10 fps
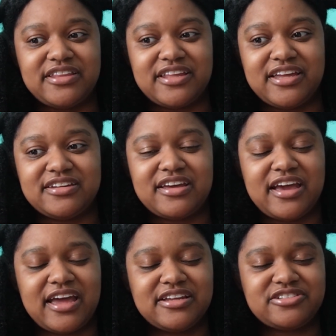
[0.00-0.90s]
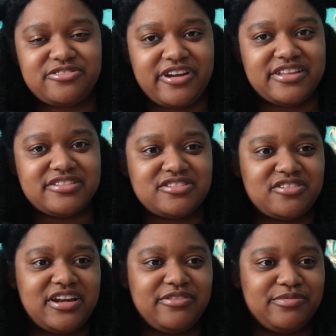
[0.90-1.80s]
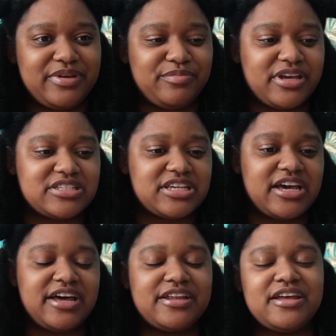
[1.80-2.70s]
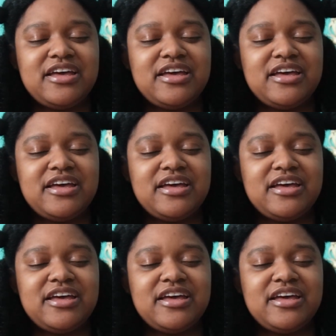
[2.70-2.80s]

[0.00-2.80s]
then had it straightened so that it would be a pixie cut.